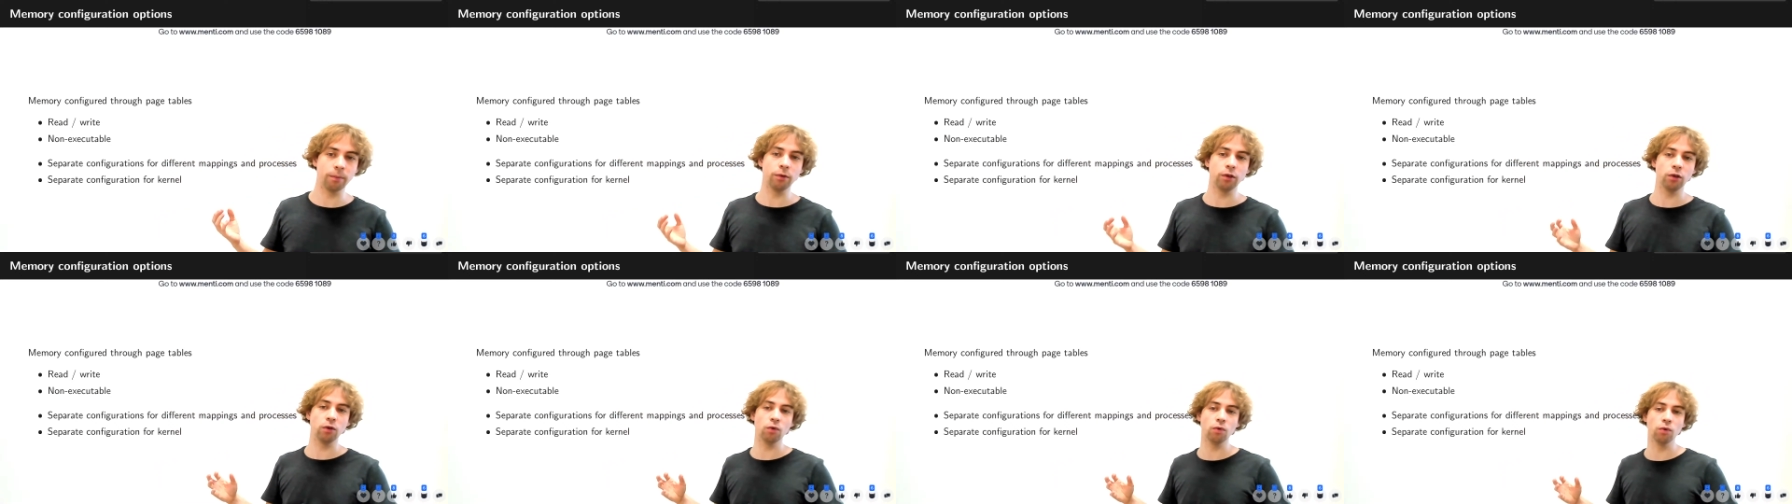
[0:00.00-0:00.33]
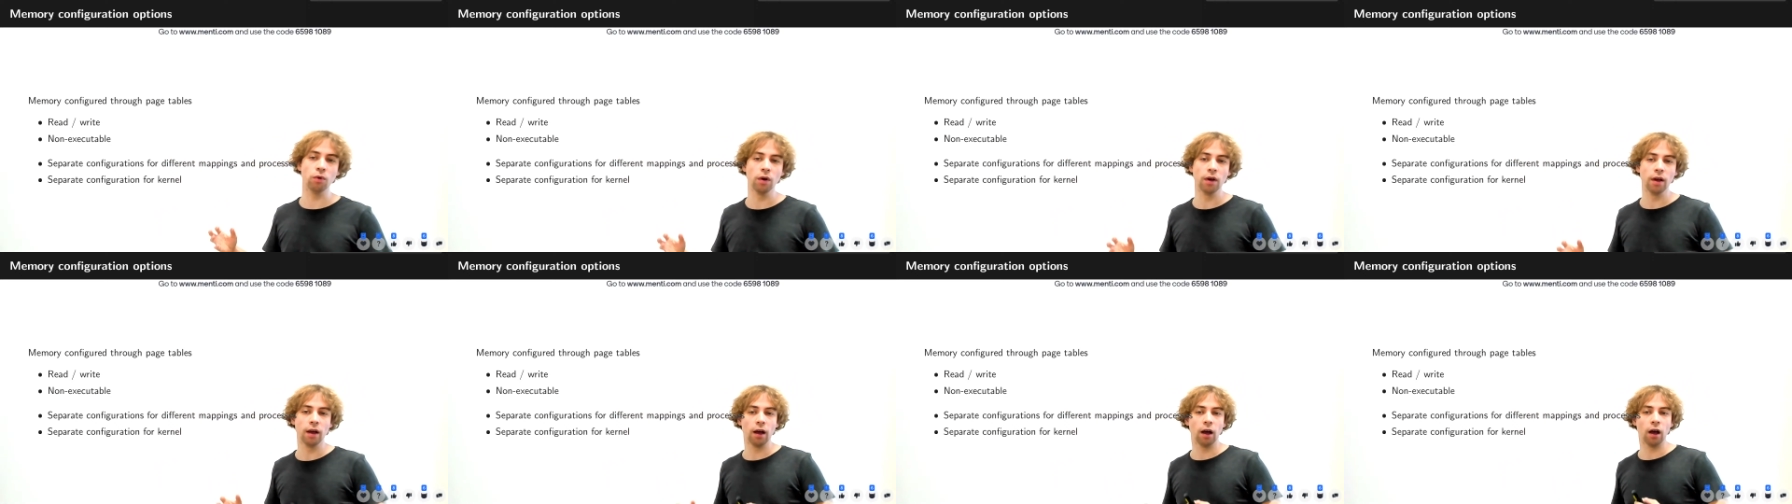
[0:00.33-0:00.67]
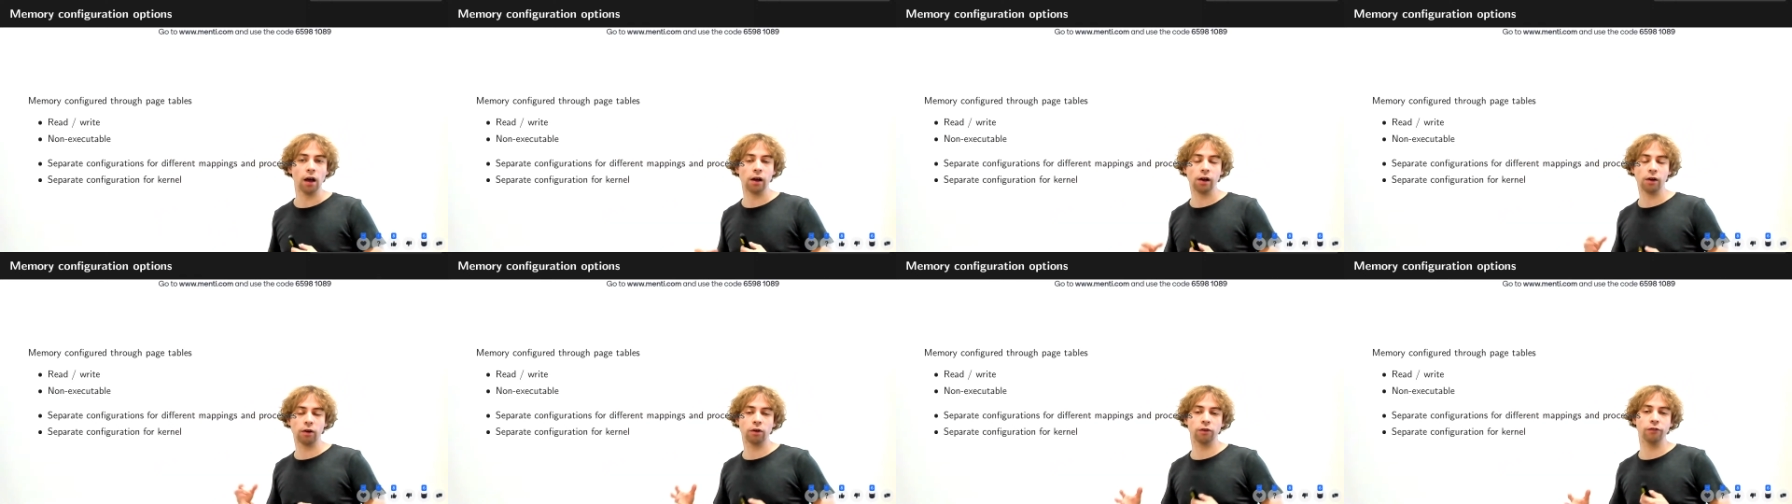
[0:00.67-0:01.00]
you
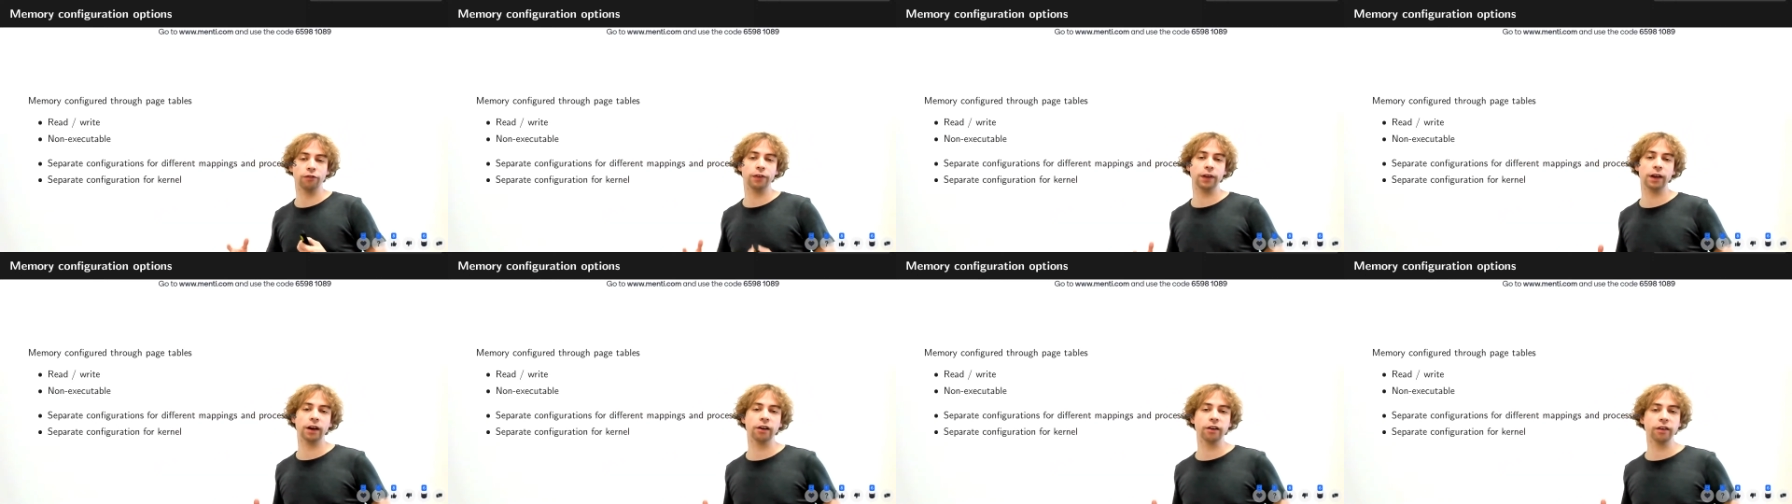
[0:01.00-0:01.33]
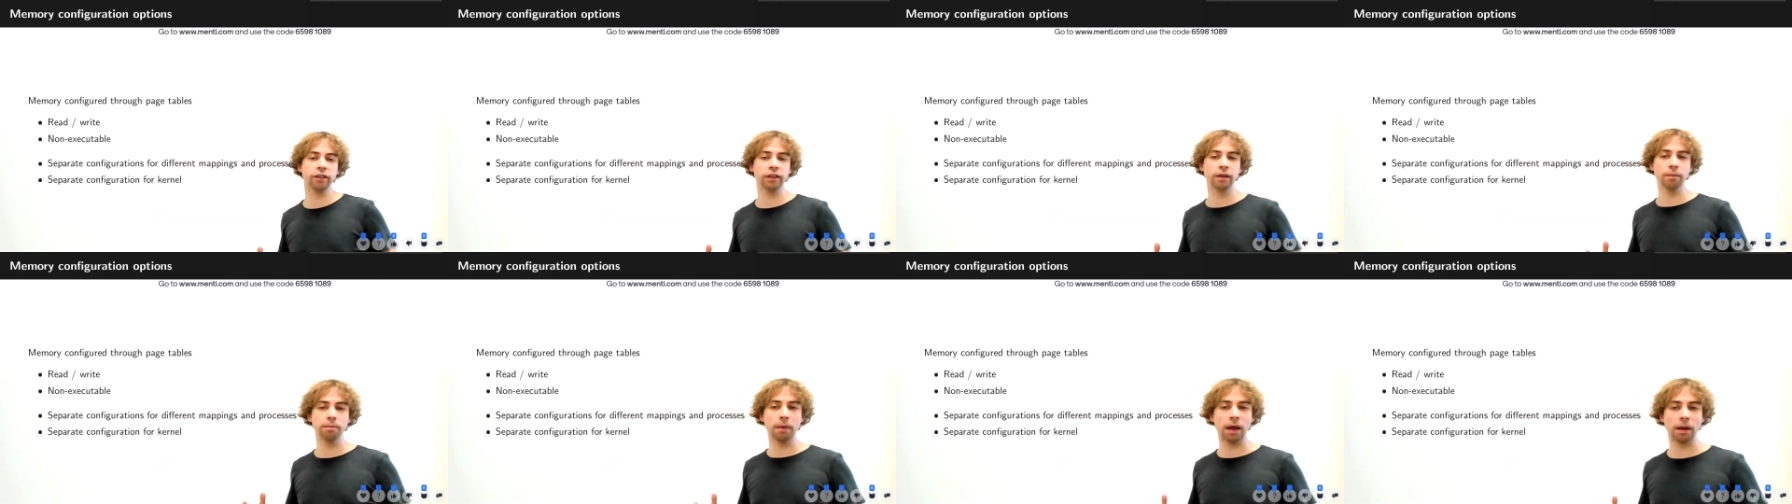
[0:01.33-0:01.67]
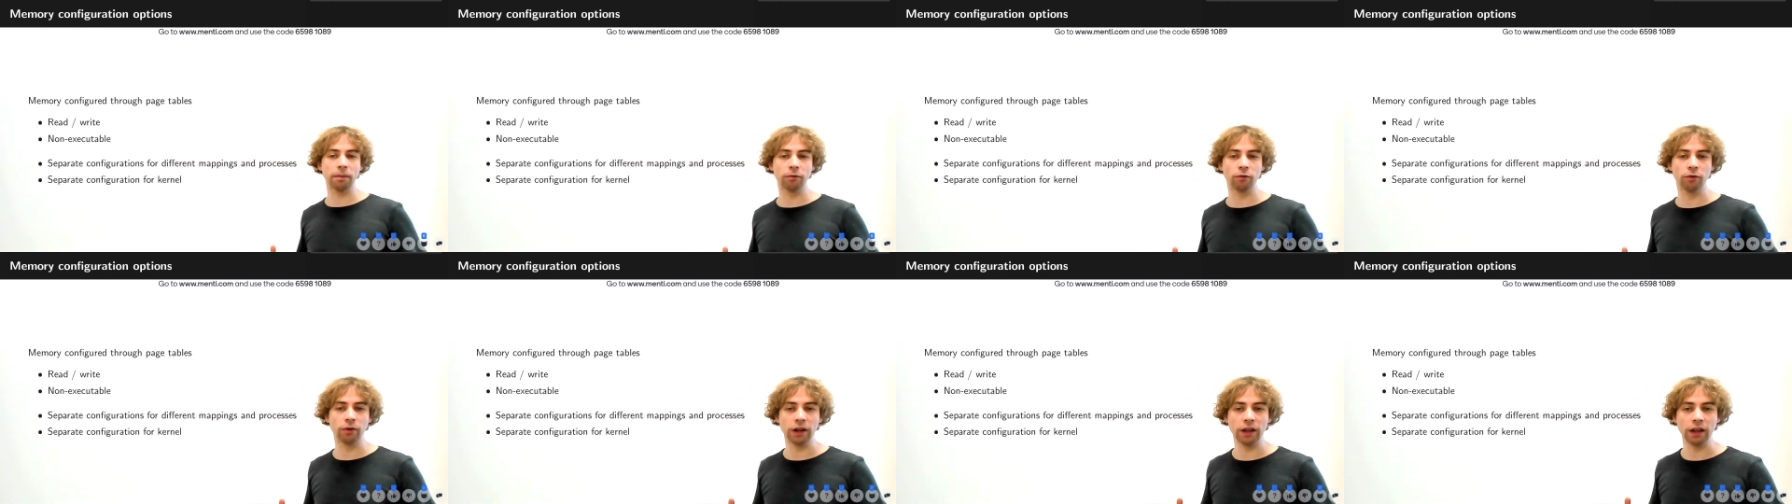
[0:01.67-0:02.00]
configured the
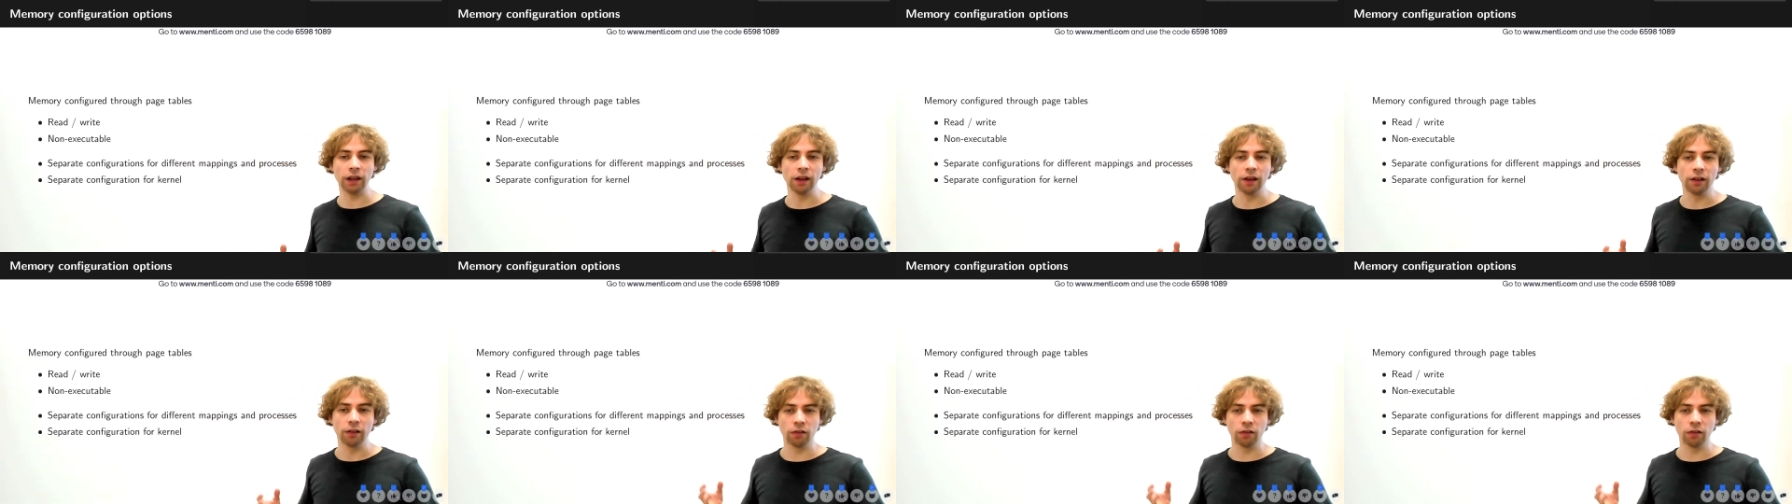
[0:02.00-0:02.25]
memory